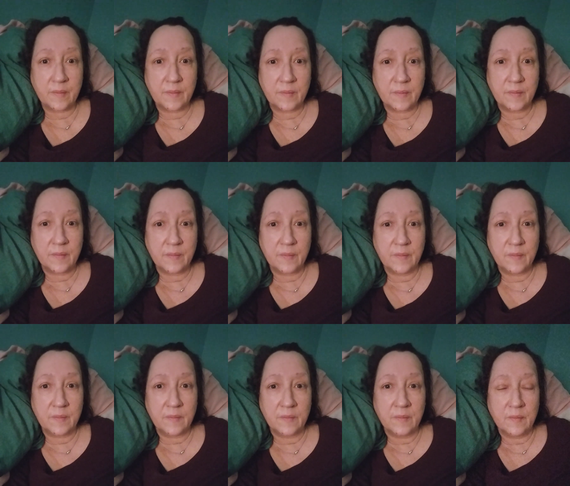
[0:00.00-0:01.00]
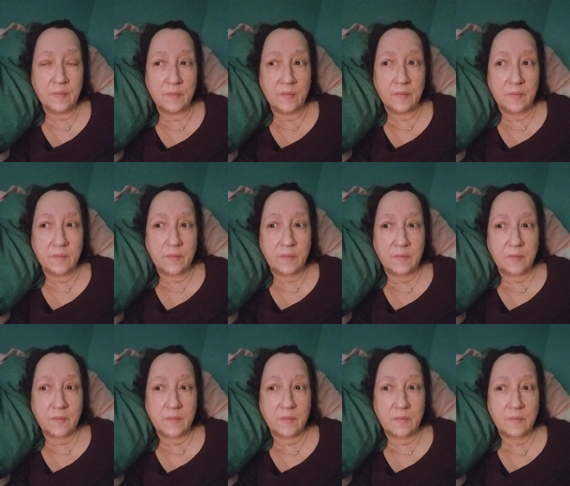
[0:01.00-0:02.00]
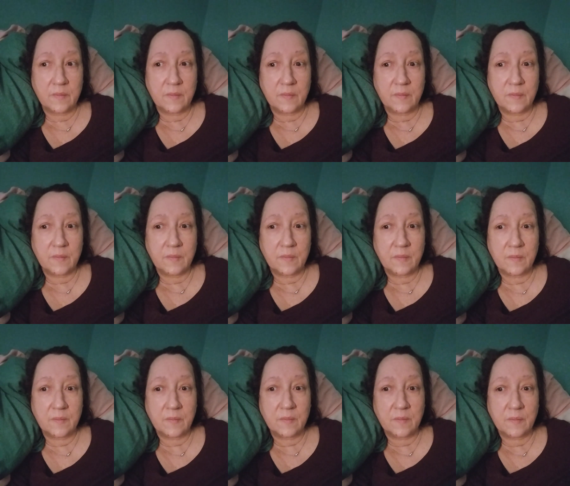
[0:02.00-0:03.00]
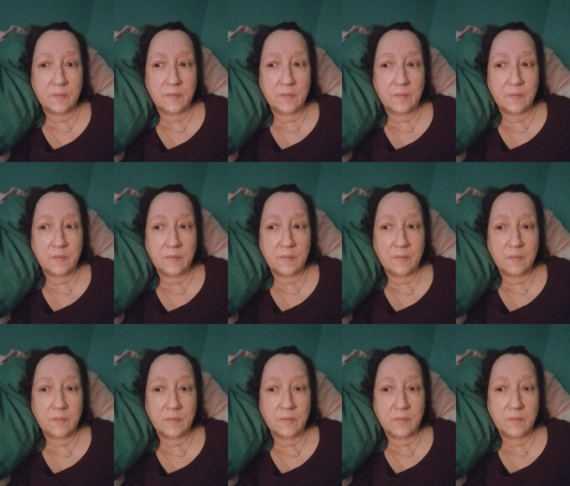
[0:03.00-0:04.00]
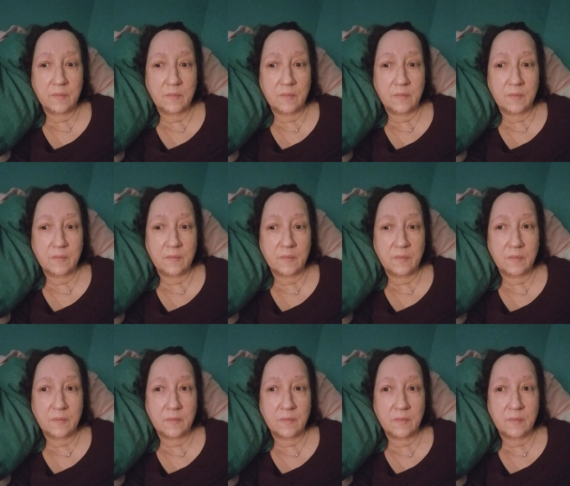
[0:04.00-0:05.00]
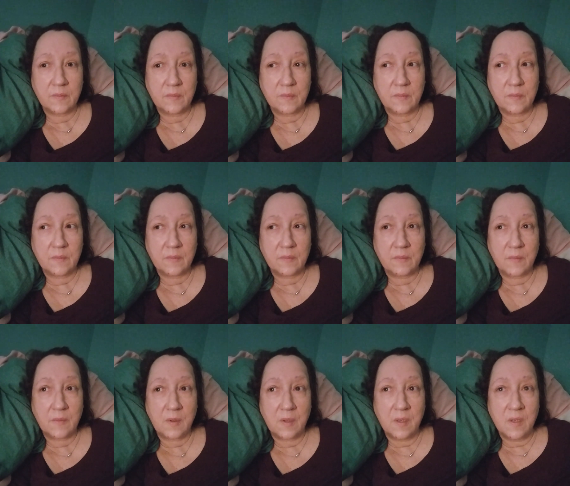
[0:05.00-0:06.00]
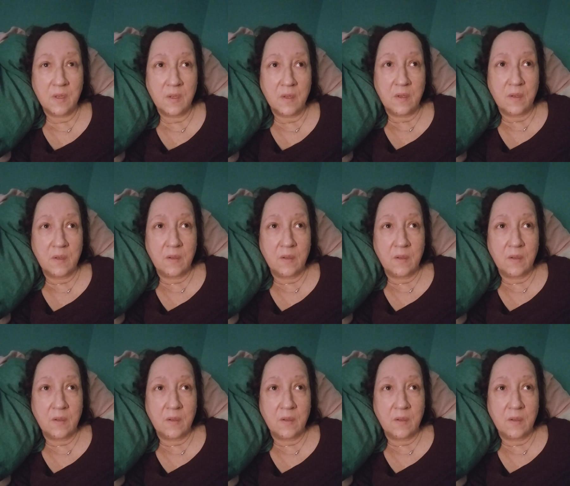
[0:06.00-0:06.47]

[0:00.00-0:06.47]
(no one is talking)